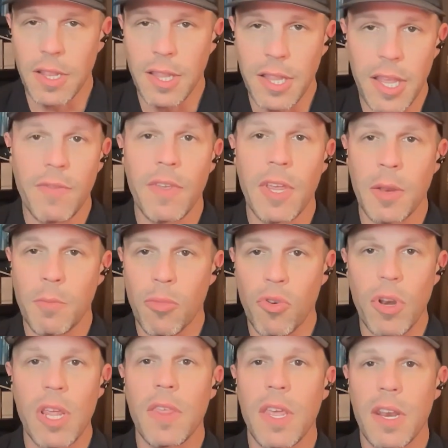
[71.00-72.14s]
living,
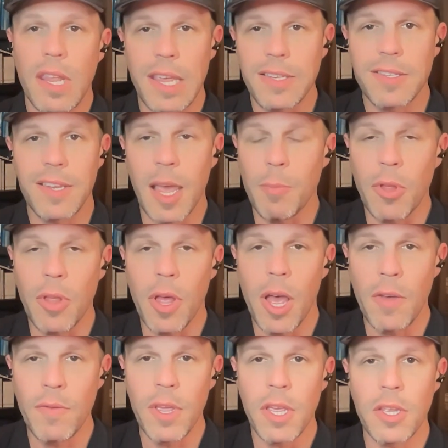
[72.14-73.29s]
breathing example
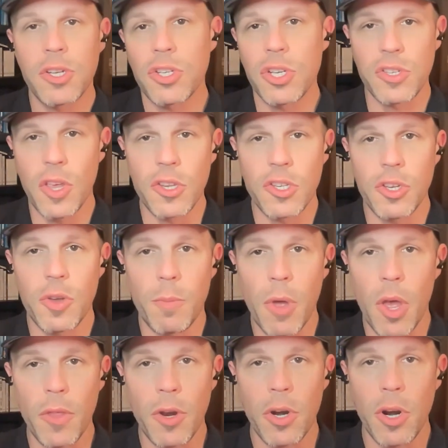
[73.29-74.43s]
of it. She's also a
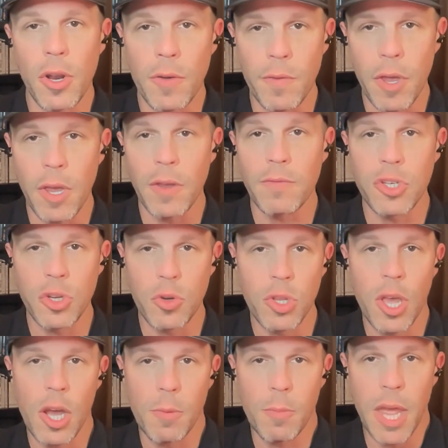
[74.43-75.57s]
mother of two
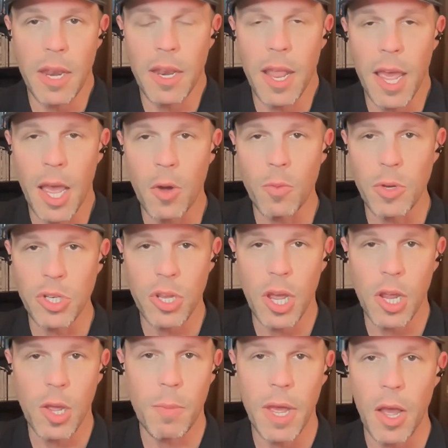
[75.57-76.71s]
young men now. We
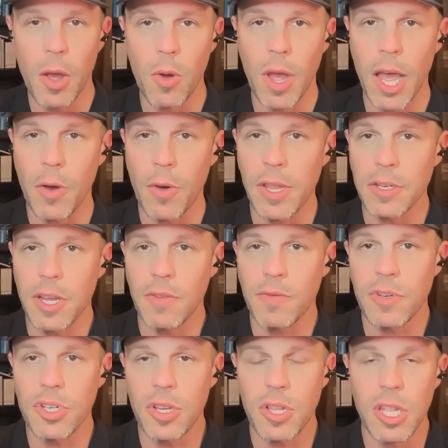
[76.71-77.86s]
talk about how
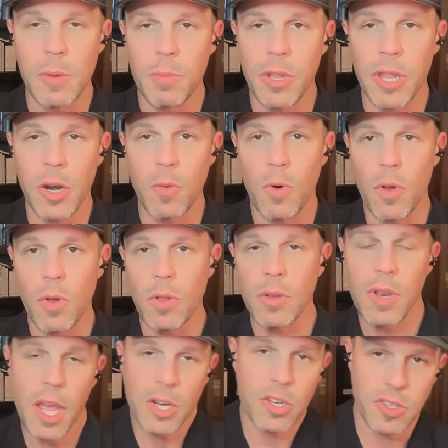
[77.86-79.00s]
anti-fragility played a role,
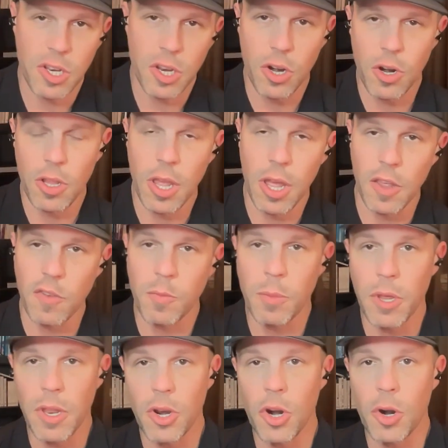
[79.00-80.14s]
not just in her life,
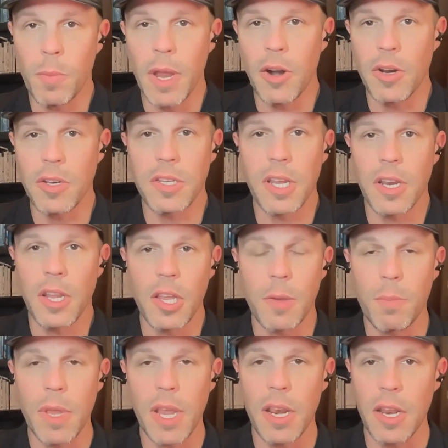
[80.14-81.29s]
but in her parenting and
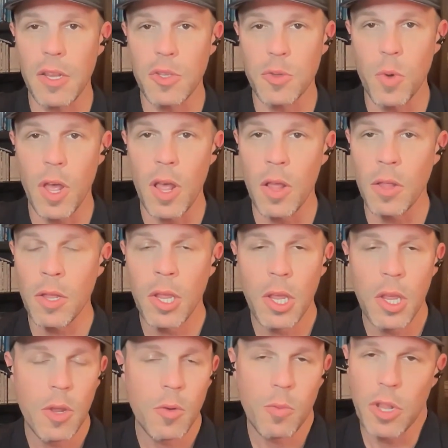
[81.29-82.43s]
competing as well.
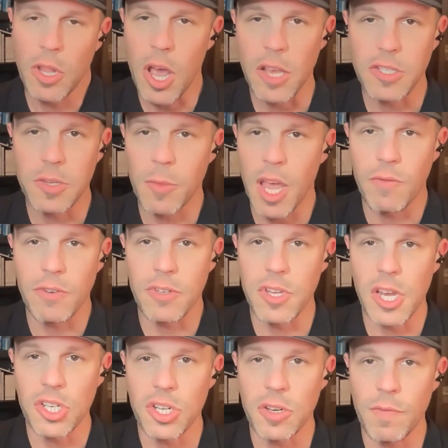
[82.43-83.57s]
Really awesome
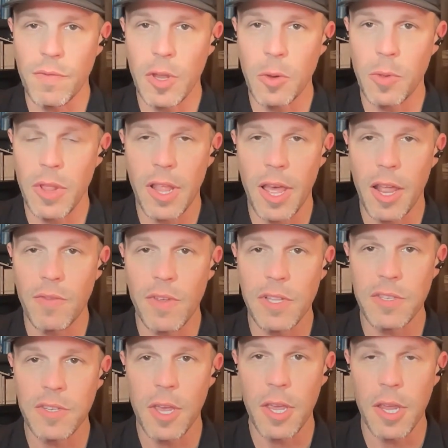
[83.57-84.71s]
conversation filled with a lot of
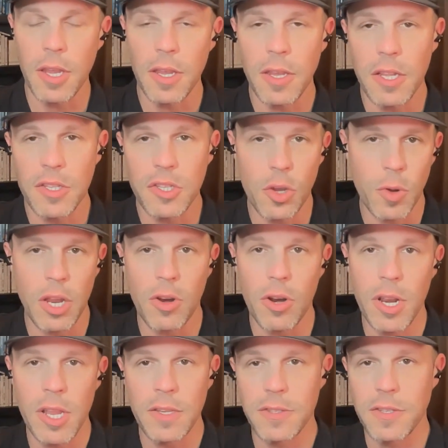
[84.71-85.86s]
insight. And so here
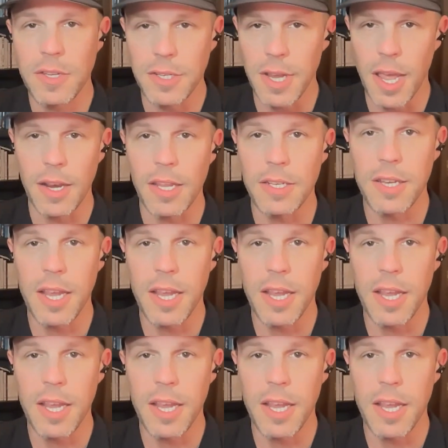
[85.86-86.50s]
it is, Donene